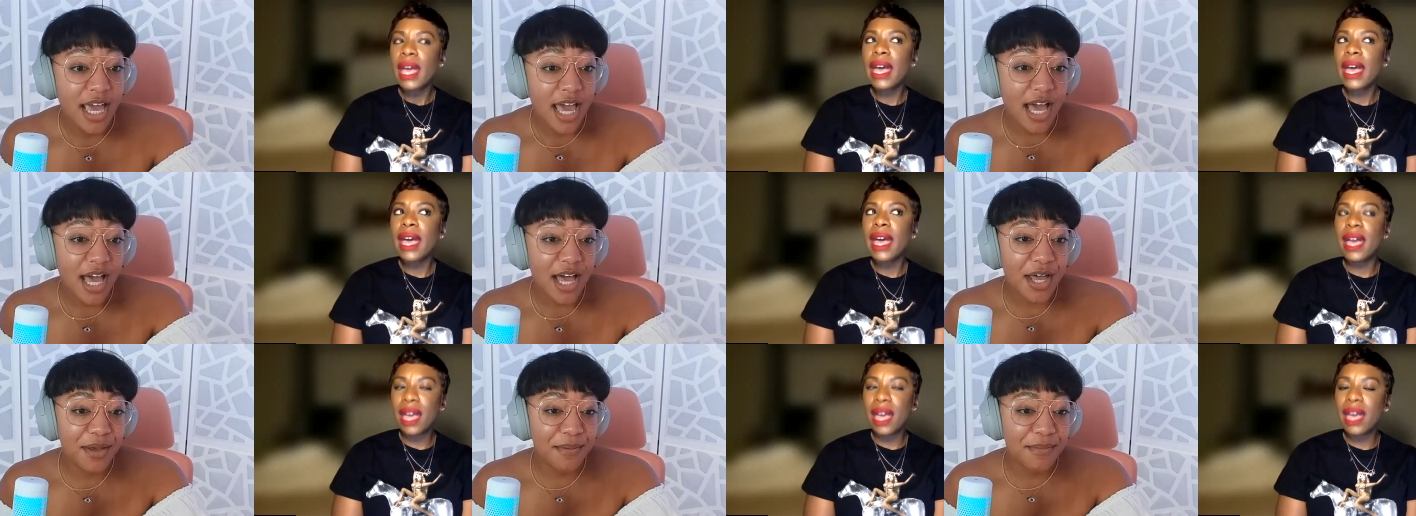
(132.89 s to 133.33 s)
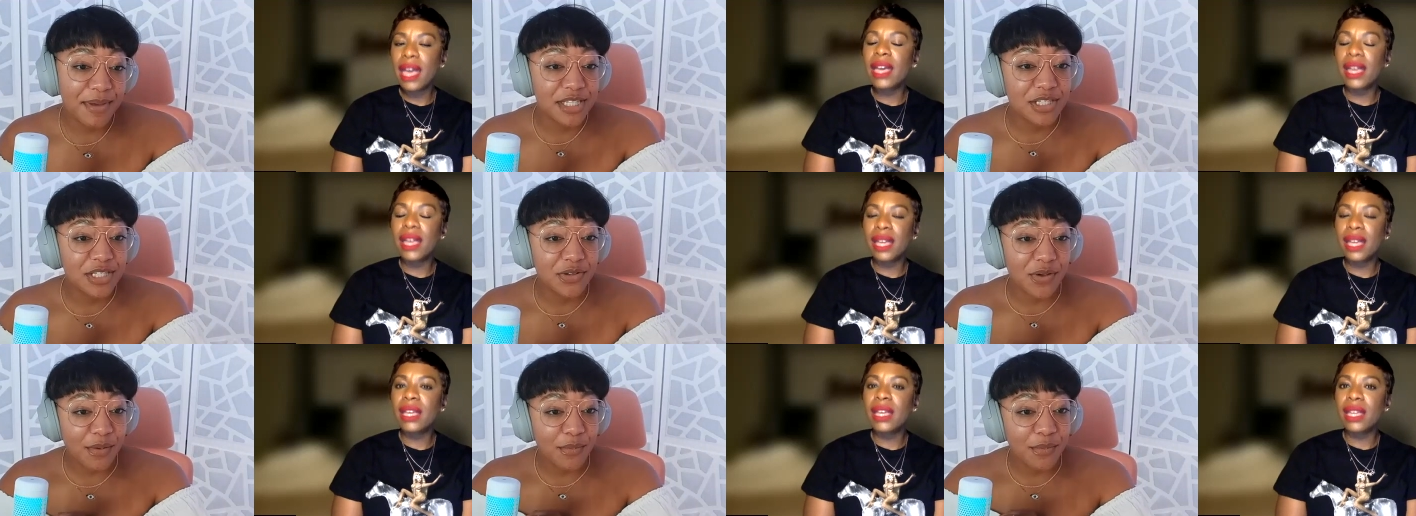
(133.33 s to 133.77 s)
Speaker 1: Um,
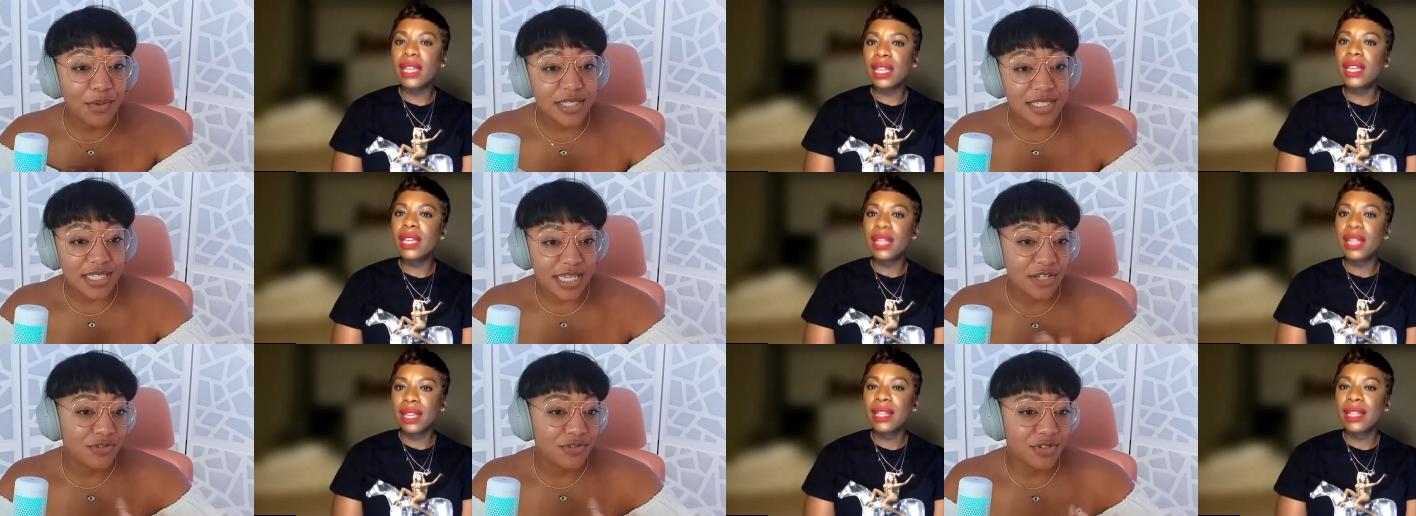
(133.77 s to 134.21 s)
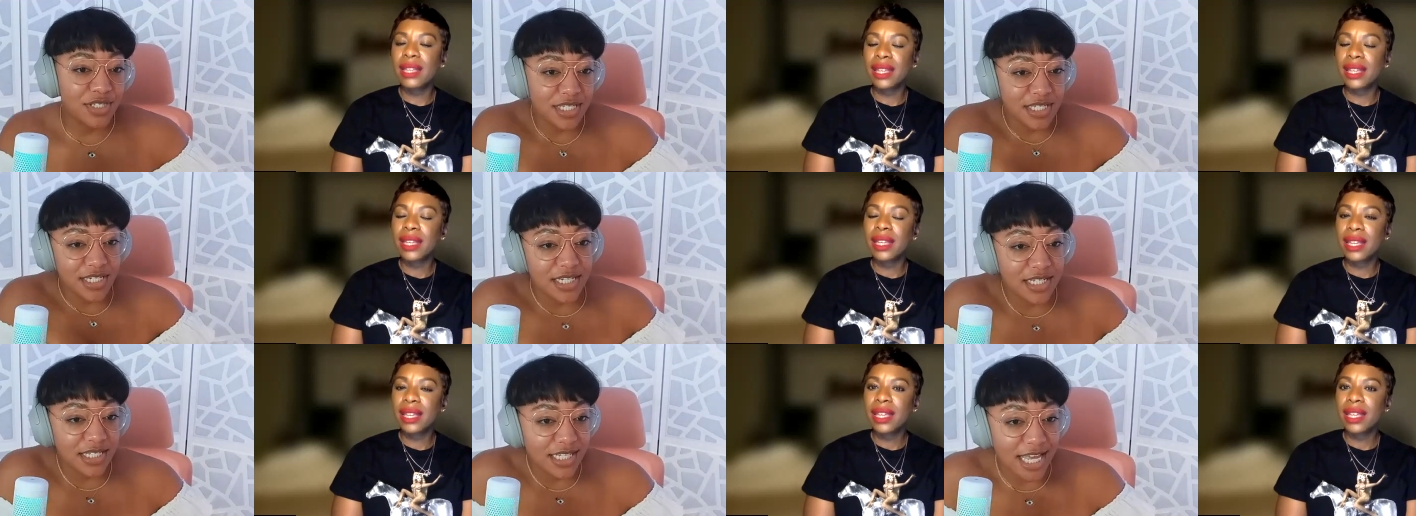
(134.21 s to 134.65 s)
and so I was
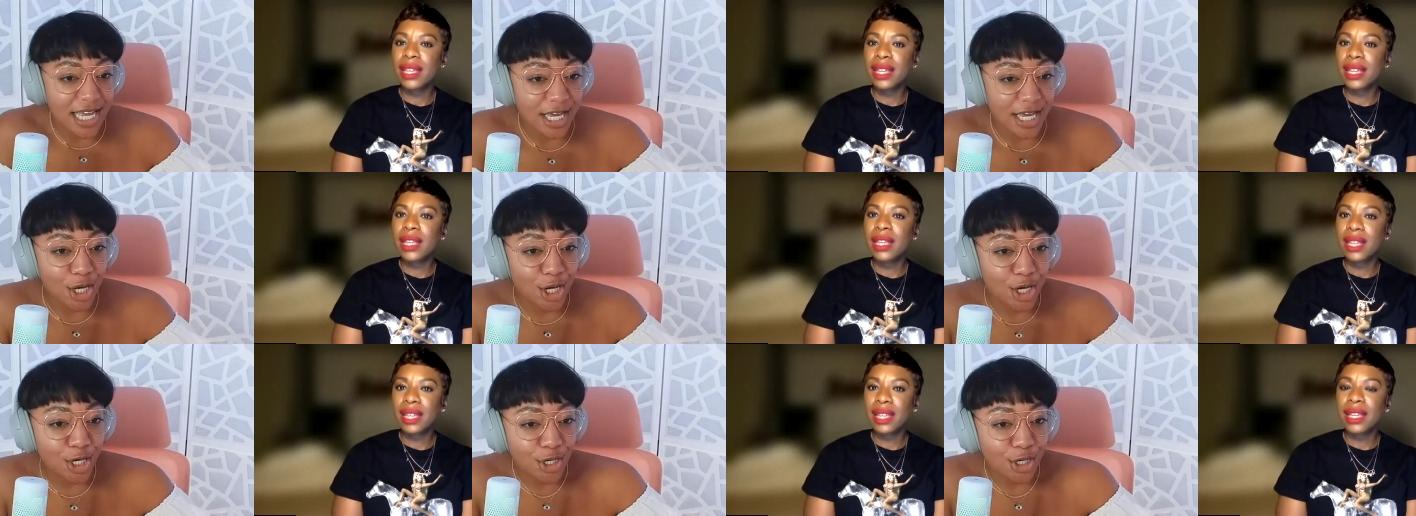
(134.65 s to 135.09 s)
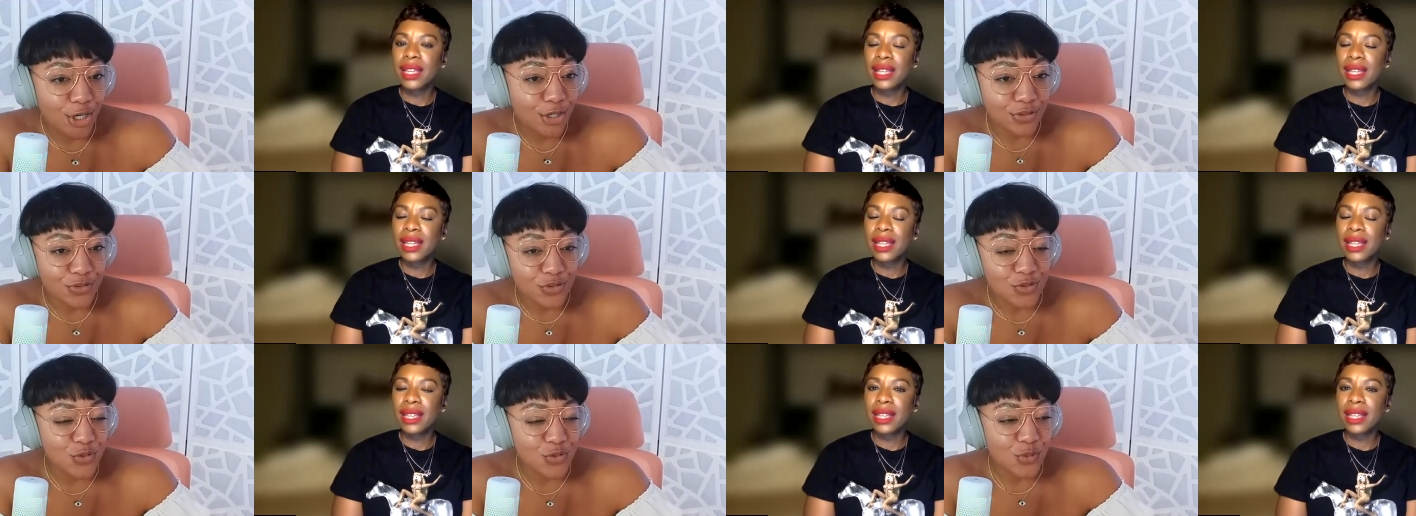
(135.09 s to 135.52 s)
interested in like
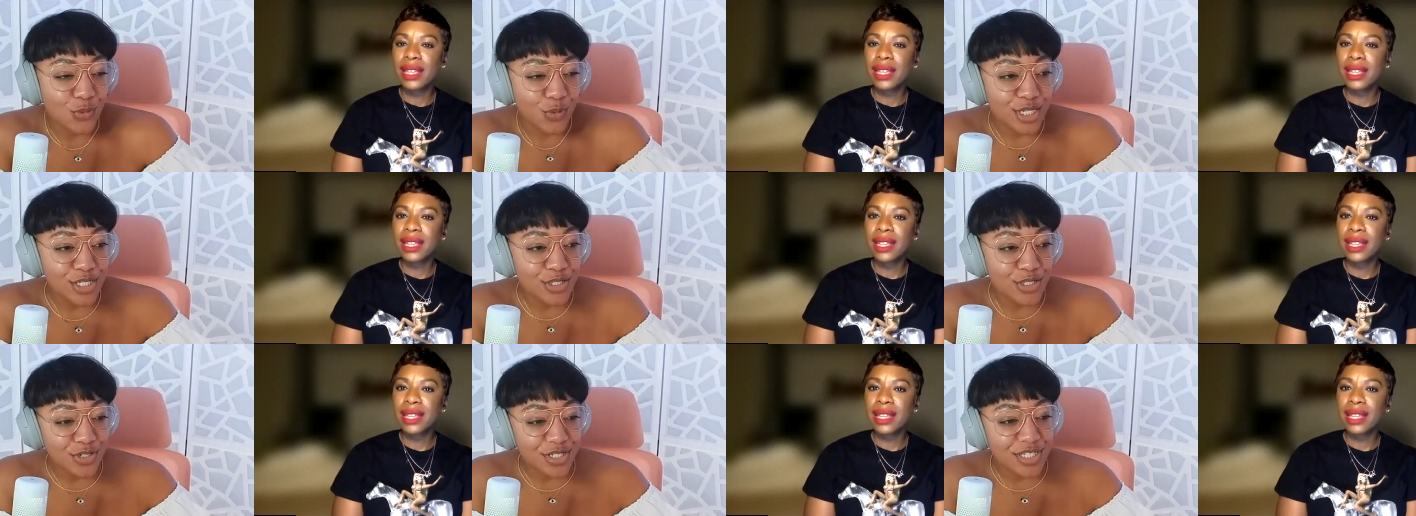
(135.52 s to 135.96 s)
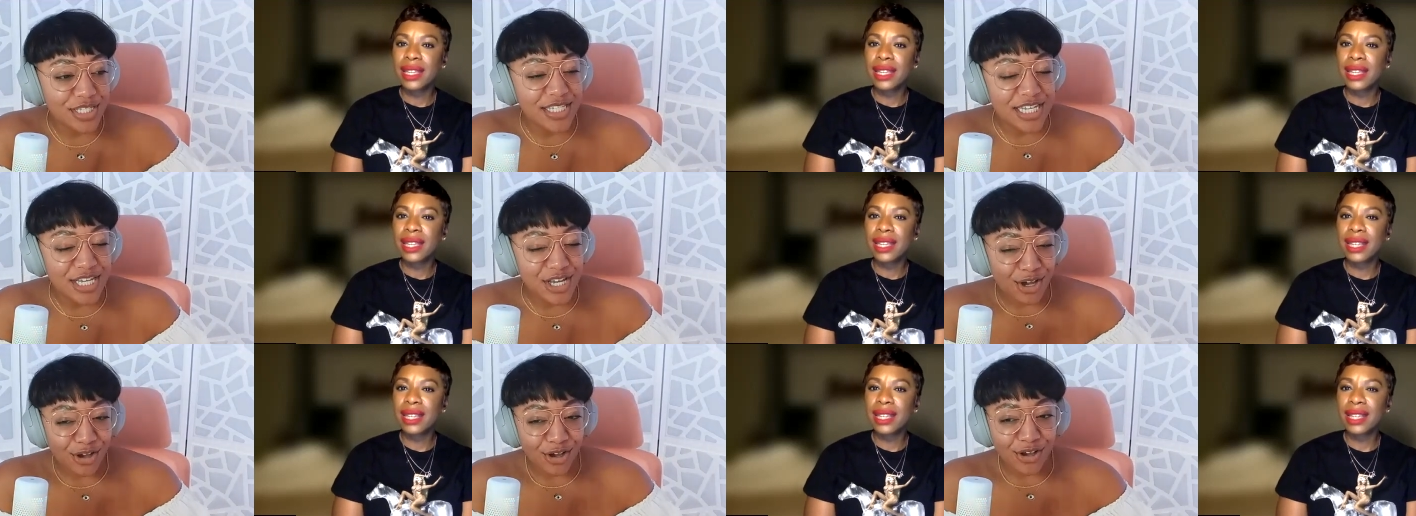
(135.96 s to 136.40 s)
her story. So to
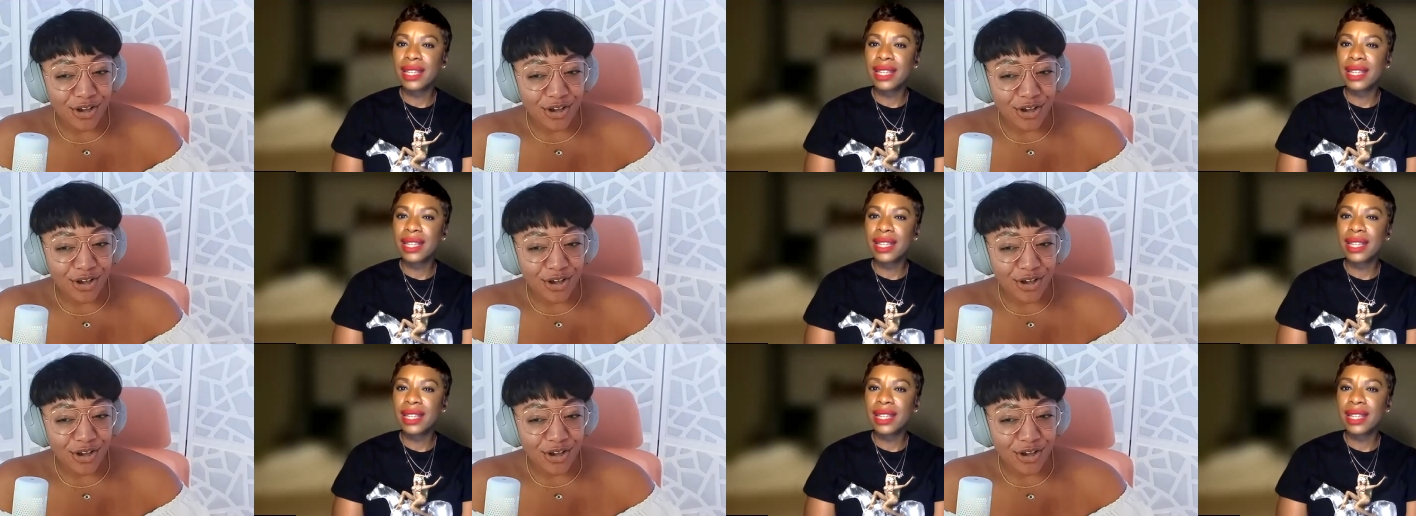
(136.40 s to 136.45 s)
see her